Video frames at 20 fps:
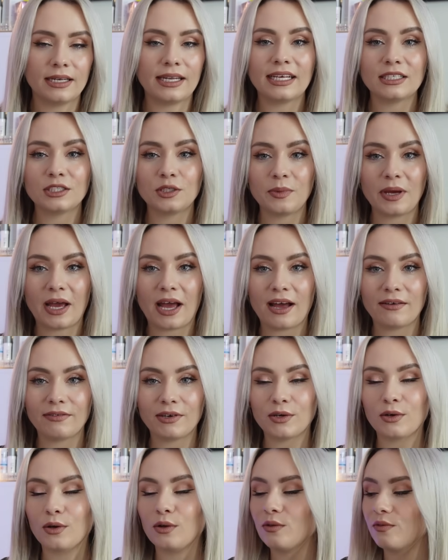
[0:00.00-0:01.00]
Next up, we have
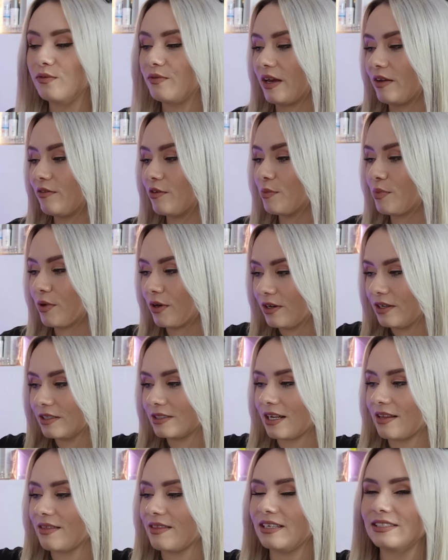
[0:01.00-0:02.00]
a cult favourite
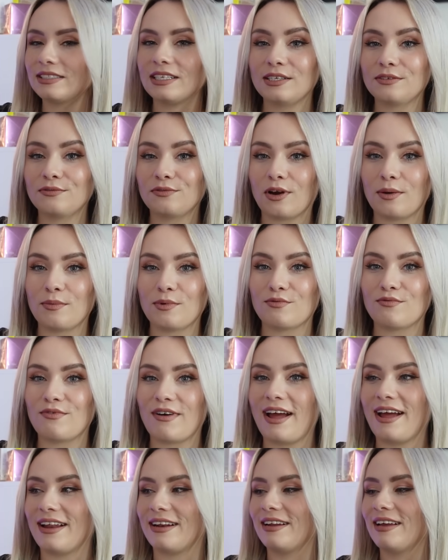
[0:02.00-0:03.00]
product, and this is from
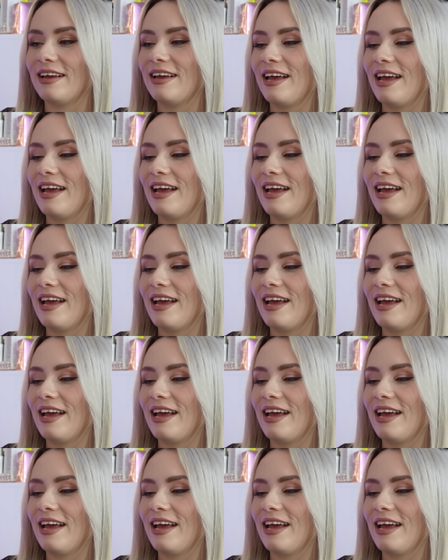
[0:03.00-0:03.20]
Ren.